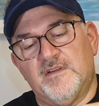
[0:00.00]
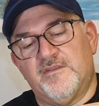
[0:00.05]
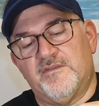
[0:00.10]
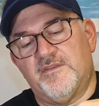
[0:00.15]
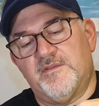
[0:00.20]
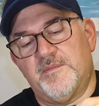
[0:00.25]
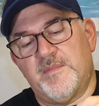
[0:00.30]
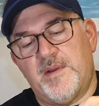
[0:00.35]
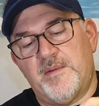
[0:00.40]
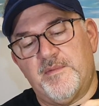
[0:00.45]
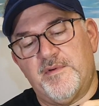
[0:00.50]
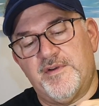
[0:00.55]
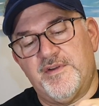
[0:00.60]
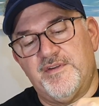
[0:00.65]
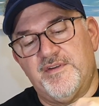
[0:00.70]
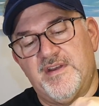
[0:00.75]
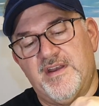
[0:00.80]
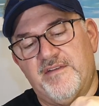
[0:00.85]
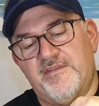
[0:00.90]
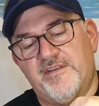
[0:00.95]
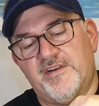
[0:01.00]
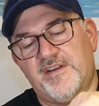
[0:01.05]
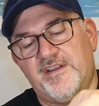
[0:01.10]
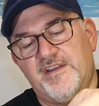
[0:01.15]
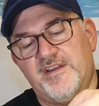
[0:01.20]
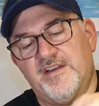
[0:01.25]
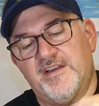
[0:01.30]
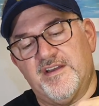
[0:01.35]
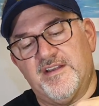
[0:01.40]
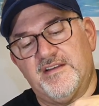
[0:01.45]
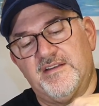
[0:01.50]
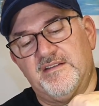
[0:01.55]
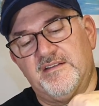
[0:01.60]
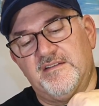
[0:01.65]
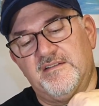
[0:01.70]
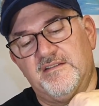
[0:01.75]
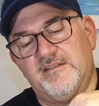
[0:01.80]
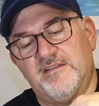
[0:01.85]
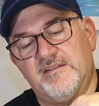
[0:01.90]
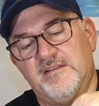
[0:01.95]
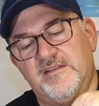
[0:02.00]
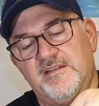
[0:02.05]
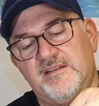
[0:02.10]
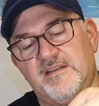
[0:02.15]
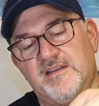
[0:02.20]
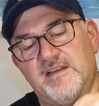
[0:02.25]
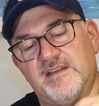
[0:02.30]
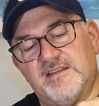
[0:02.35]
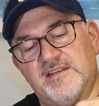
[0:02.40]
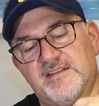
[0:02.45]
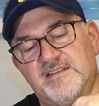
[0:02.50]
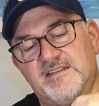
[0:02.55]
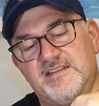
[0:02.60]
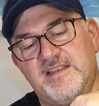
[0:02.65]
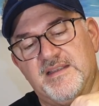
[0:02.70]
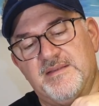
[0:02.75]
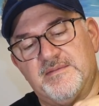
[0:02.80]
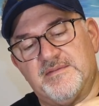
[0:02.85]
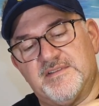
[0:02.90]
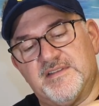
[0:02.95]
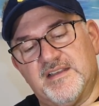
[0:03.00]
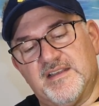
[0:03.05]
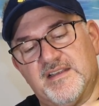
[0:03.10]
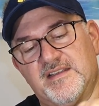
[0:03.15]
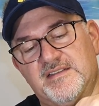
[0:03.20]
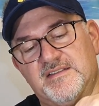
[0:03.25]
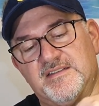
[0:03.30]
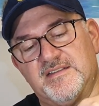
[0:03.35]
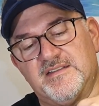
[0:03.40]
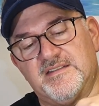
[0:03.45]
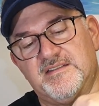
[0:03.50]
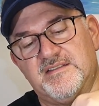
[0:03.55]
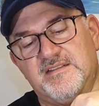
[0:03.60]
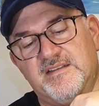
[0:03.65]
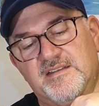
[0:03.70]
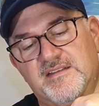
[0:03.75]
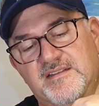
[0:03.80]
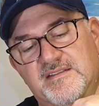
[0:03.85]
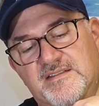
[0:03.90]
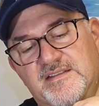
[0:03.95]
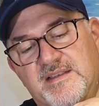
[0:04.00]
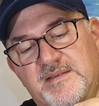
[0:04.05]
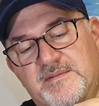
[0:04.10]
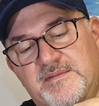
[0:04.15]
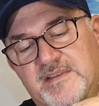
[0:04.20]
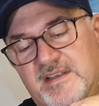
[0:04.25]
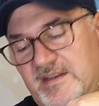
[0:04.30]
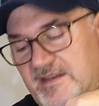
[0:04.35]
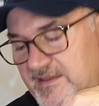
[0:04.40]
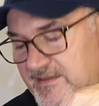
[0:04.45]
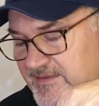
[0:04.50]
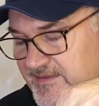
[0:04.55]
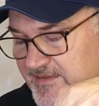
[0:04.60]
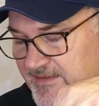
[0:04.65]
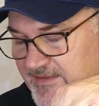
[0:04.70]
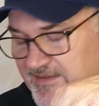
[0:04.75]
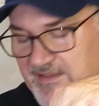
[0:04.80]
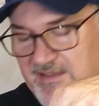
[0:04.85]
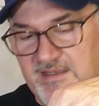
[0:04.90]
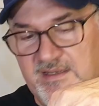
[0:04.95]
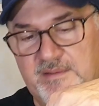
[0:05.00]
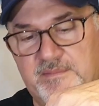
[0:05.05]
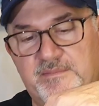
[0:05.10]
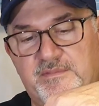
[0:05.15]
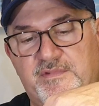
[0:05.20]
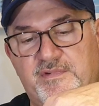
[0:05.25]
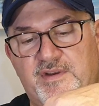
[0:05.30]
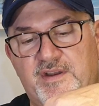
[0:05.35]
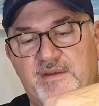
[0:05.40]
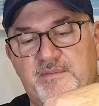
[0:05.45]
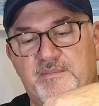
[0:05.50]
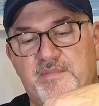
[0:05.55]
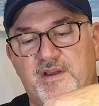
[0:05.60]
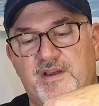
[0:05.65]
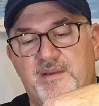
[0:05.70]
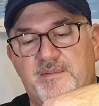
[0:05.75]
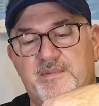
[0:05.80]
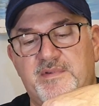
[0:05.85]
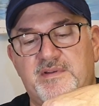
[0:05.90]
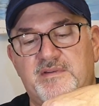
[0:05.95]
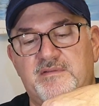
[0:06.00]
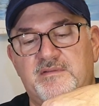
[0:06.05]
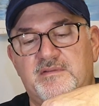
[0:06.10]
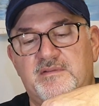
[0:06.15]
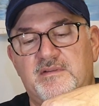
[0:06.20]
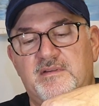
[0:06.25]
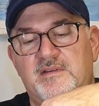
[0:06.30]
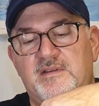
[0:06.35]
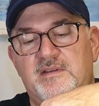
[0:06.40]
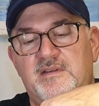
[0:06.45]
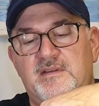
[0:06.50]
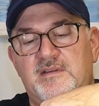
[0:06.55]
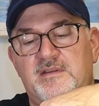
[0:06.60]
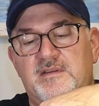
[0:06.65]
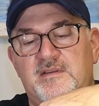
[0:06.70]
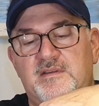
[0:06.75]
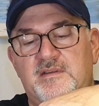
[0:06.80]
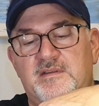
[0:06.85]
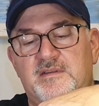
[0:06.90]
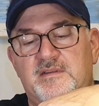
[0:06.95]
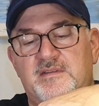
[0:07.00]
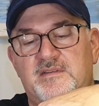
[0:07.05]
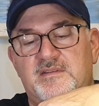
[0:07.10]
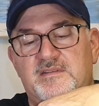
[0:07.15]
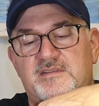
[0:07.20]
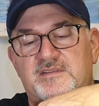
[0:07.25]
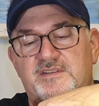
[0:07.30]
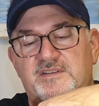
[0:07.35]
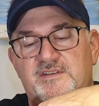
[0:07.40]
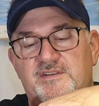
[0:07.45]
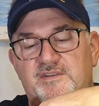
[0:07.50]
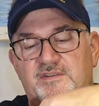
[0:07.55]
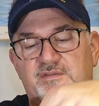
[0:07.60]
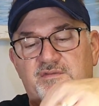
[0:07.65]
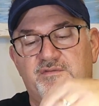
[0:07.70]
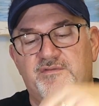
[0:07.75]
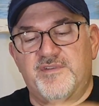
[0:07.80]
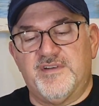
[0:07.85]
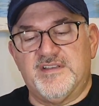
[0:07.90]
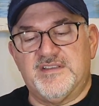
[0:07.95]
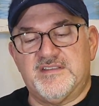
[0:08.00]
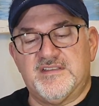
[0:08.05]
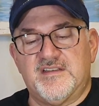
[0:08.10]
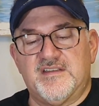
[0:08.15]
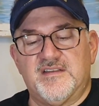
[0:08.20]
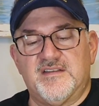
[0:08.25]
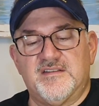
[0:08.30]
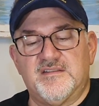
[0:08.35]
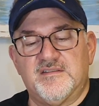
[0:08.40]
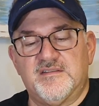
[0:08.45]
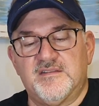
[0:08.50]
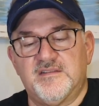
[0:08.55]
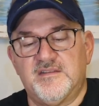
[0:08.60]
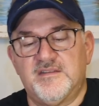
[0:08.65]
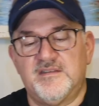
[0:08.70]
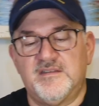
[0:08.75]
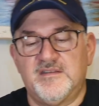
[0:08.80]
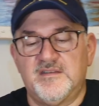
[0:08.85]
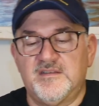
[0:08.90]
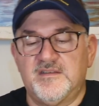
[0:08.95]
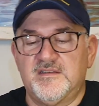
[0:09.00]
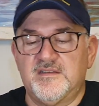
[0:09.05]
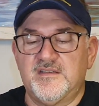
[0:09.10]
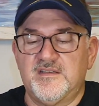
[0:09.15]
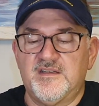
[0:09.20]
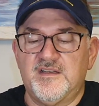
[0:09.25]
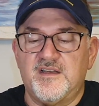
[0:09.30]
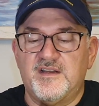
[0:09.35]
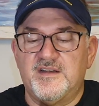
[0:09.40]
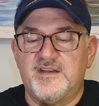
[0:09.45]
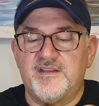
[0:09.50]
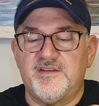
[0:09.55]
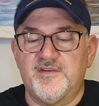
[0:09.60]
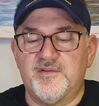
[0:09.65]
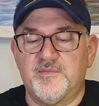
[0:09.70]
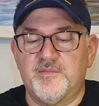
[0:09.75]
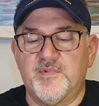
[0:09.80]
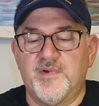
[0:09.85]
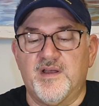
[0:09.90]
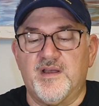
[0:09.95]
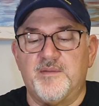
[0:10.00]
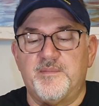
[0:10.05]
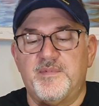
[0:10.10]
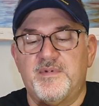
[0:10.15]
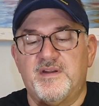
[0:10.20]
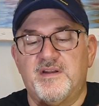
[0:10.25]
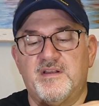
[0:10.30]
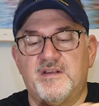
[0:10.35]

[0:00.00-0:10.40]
Remember, you never cut on the same side as the thread bobbin, so you don't risk cutting your bobbin